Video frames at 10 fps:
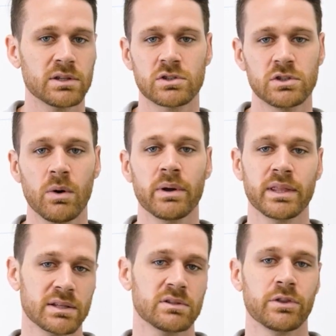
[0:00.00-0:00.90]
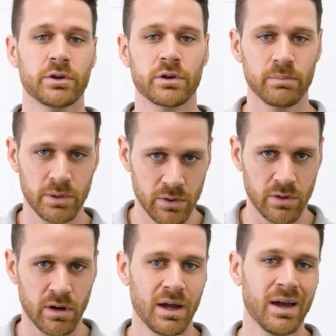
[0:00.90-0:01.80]
and just knowing that it's on their
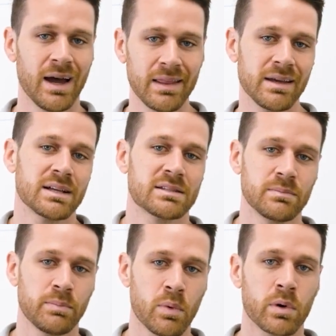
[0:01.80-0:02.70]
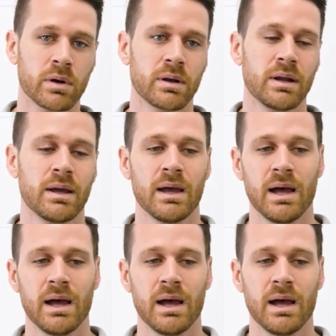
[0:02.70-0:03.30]
computer. I think that's an important